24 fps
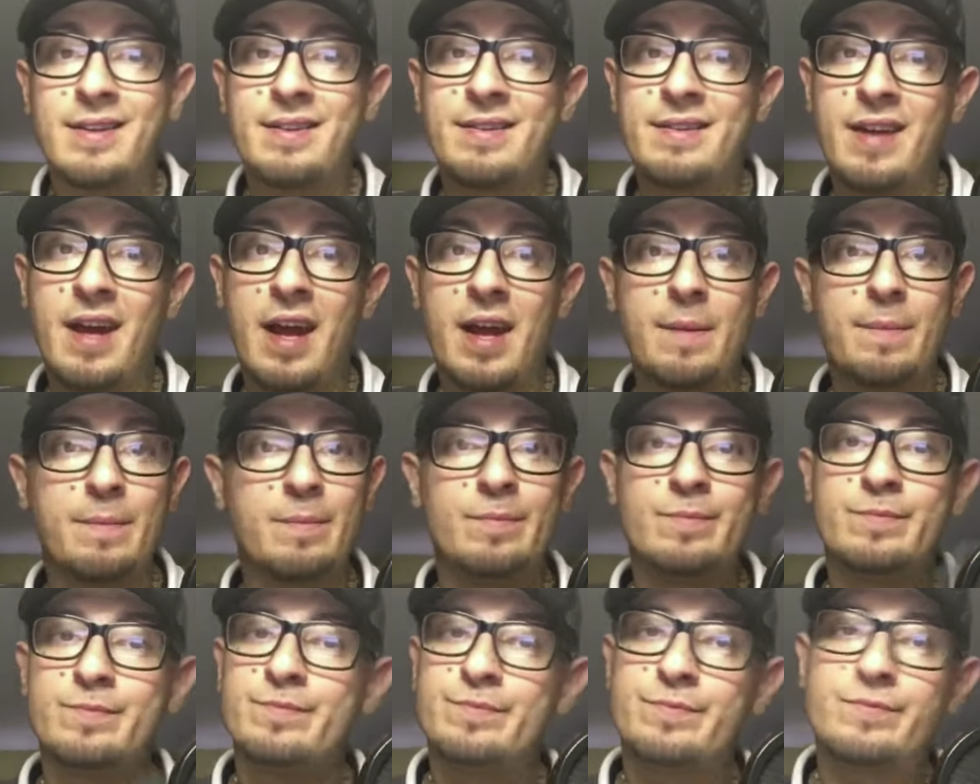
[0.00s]
I got it
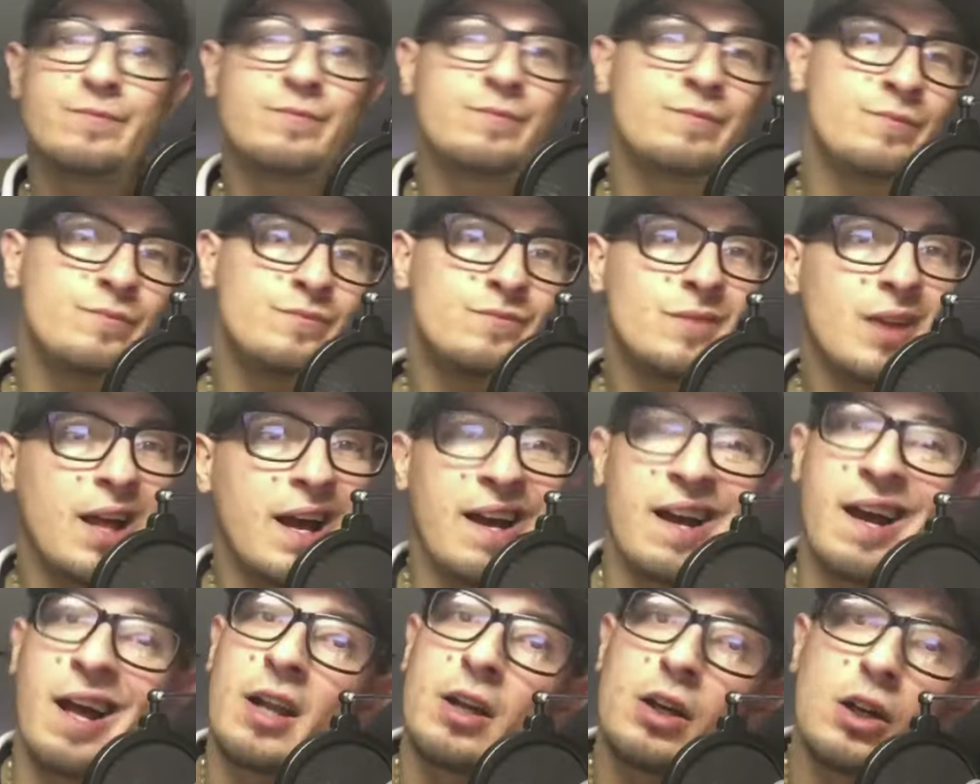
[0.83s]
all on here.
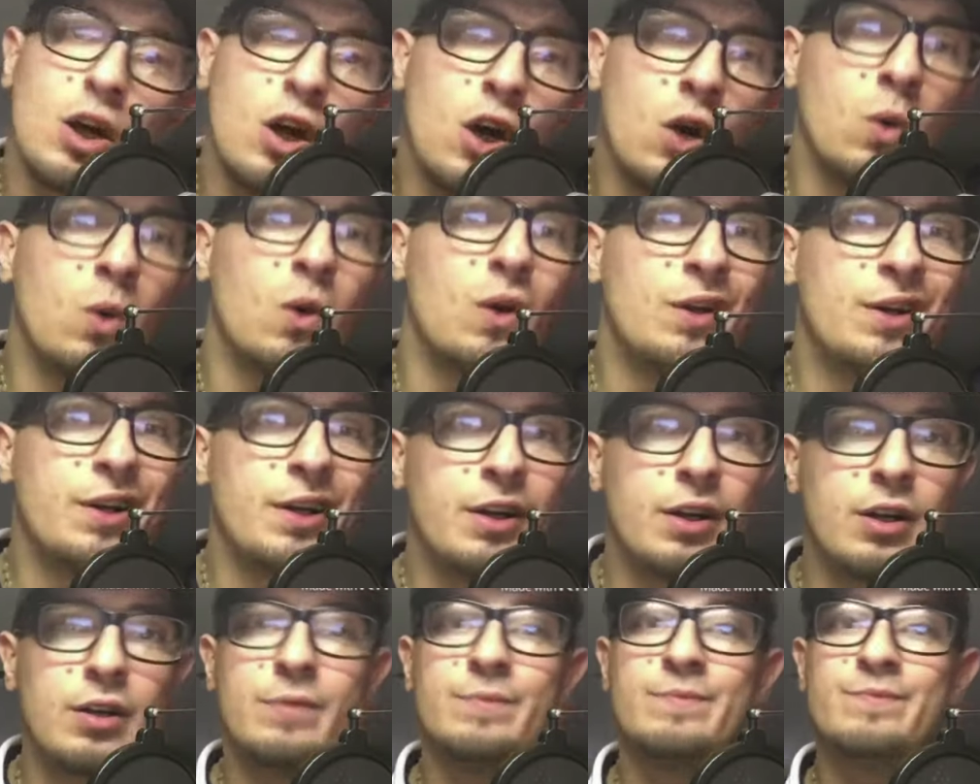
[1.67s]
I'm gonna
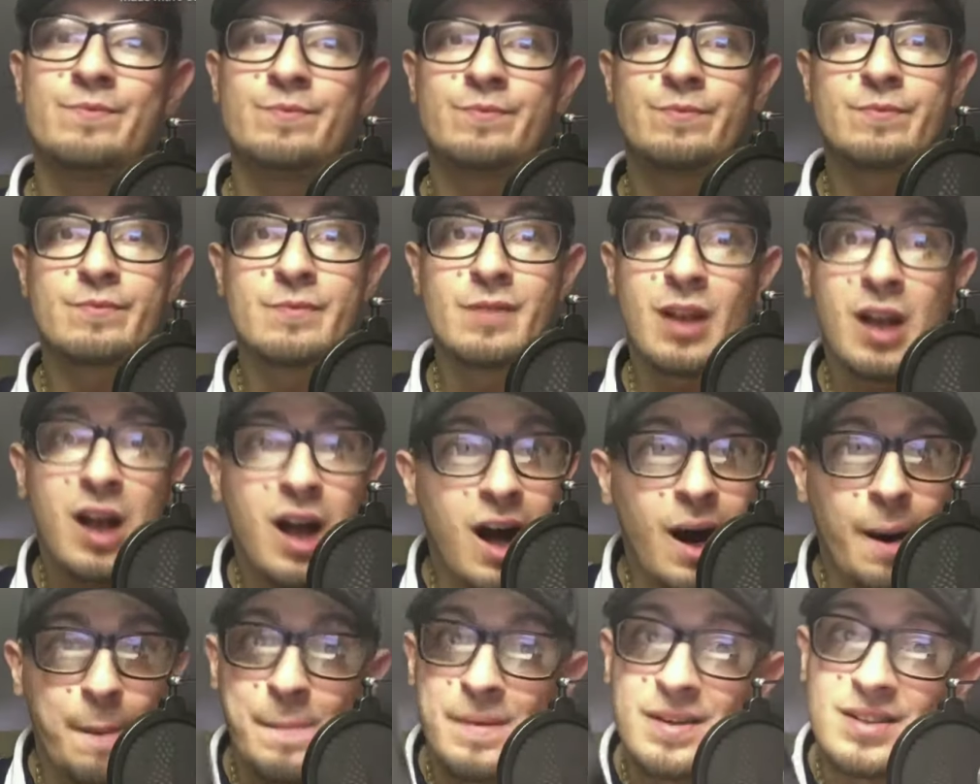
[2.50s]
slip this into
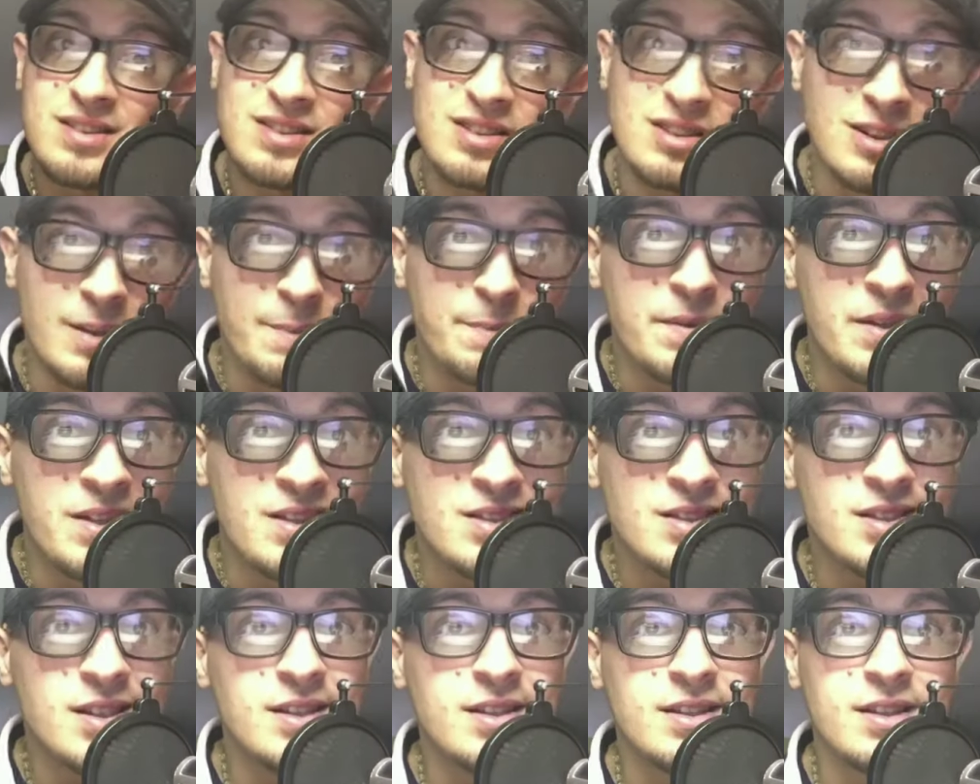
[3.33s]
the computer
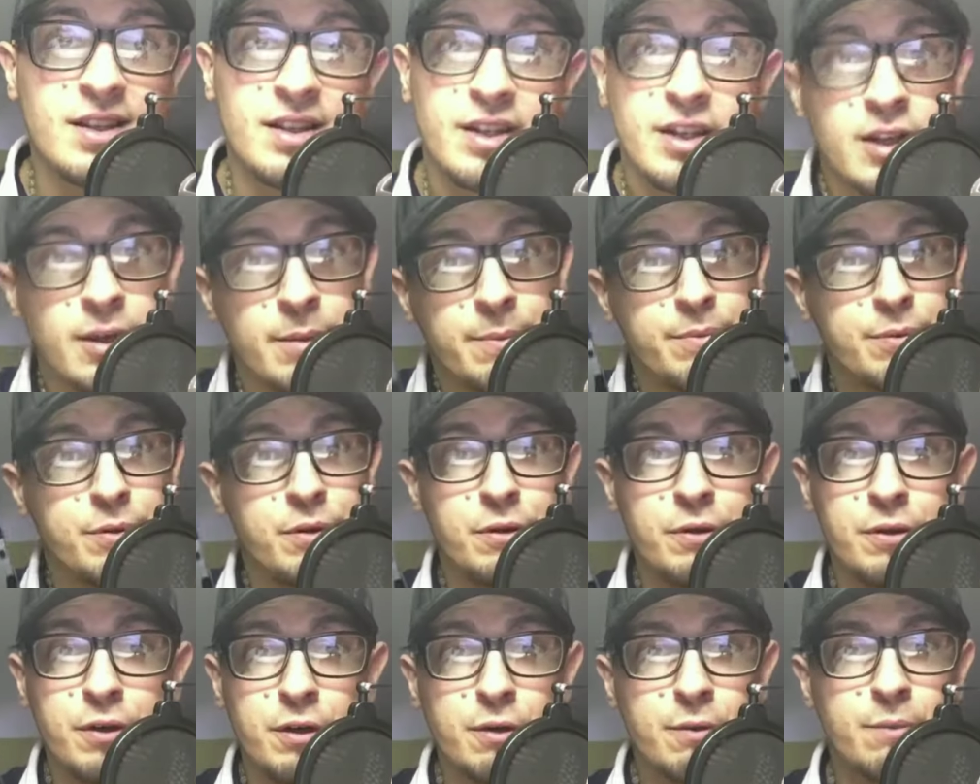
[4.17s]

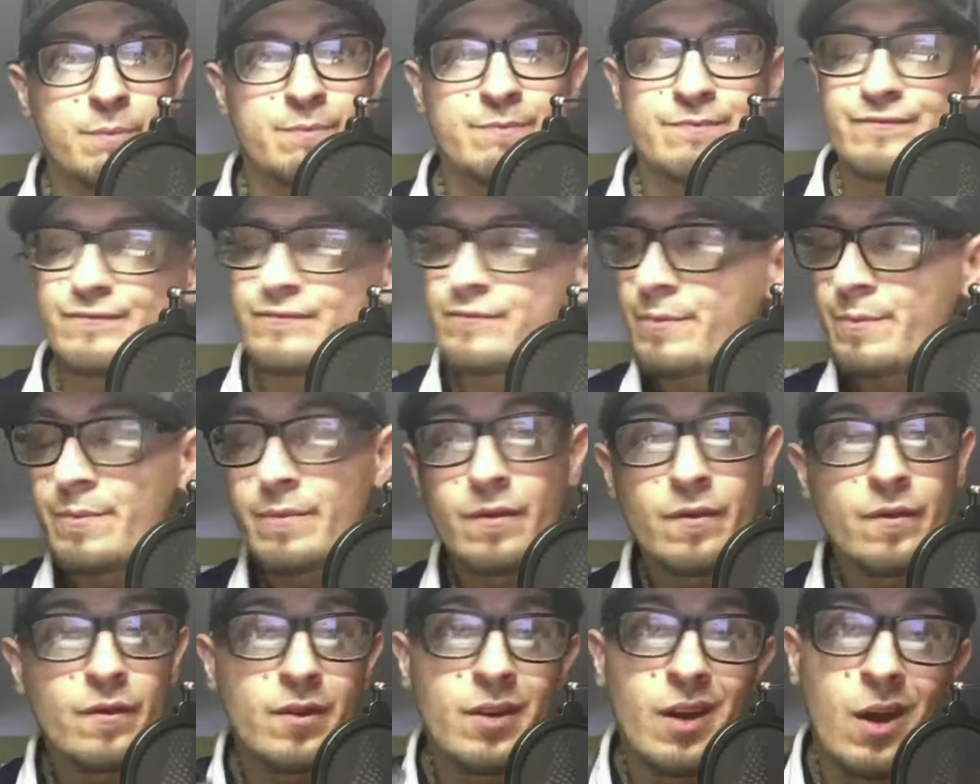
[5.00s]
and we're gonna watch
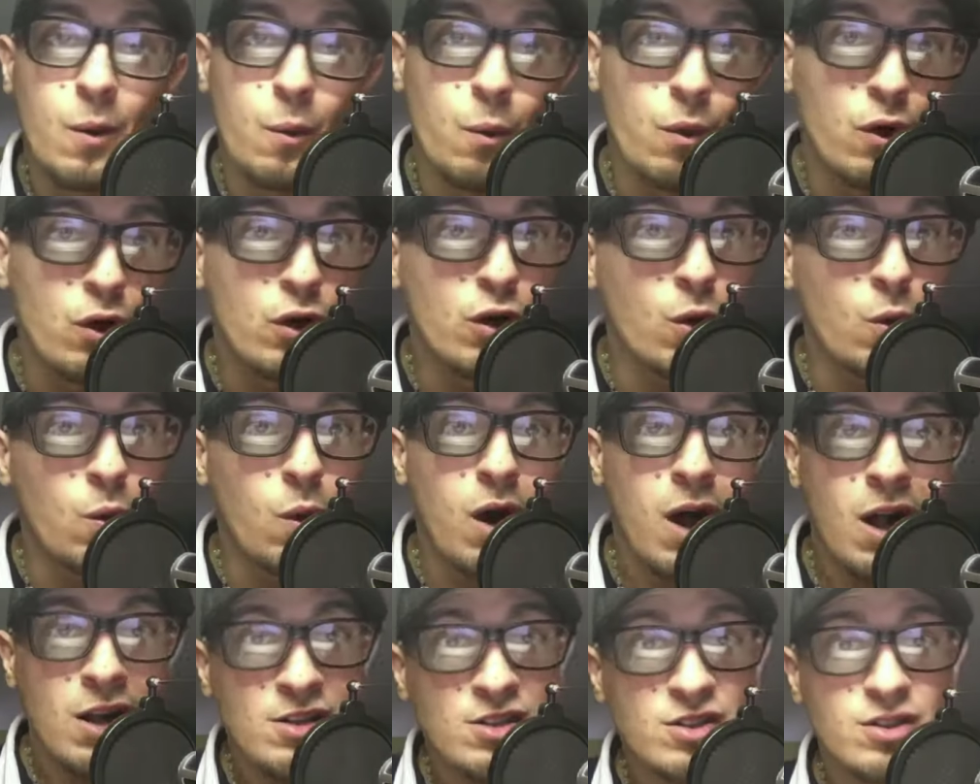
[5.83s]

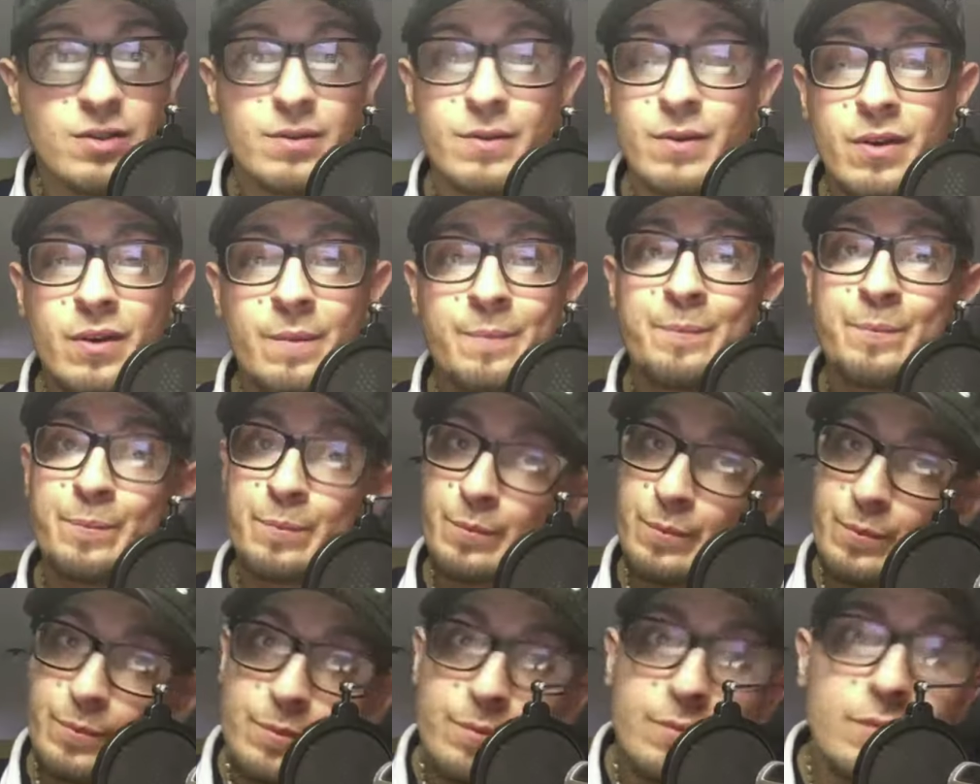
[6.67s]
what's gonna
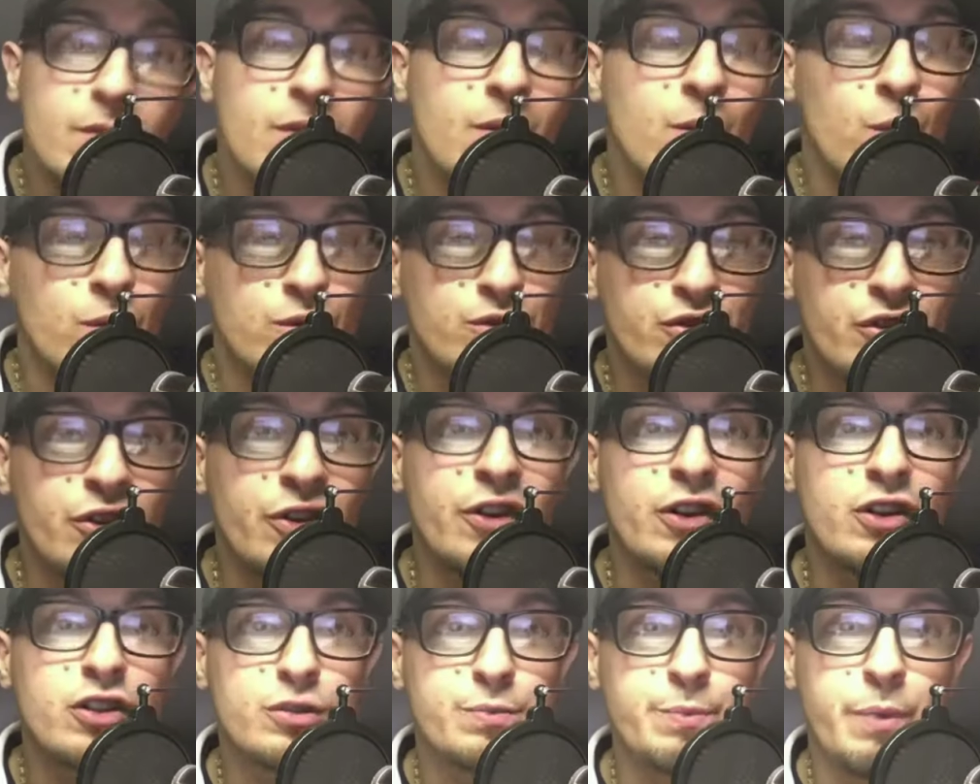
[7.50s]
expose the
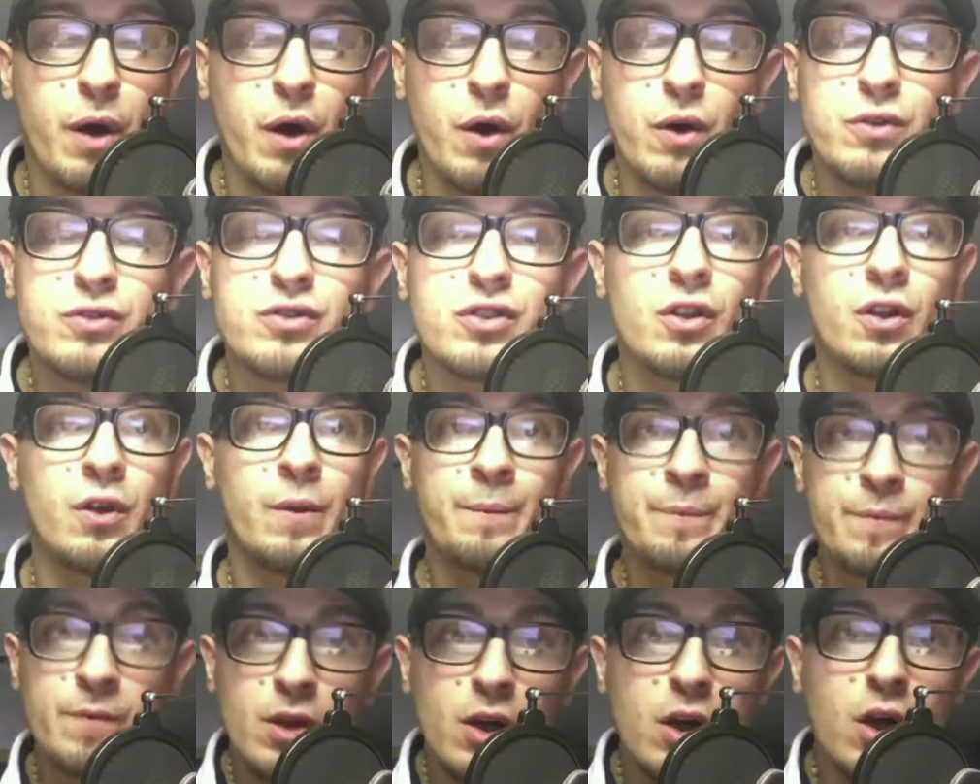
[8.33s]
cult of
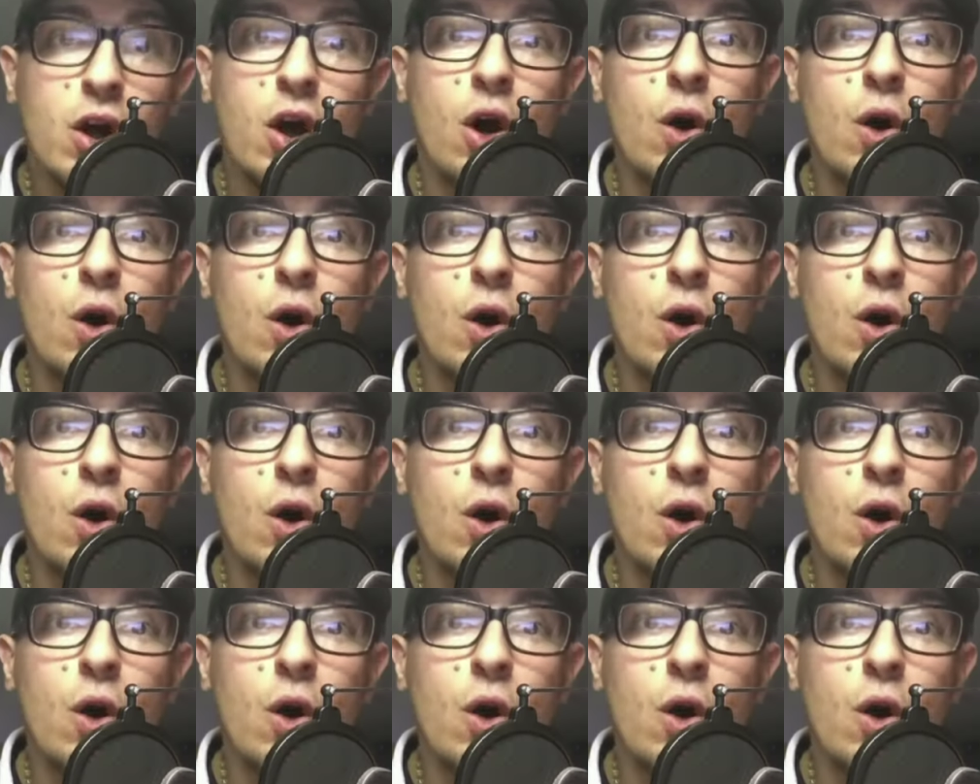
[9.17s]
Marfoogle.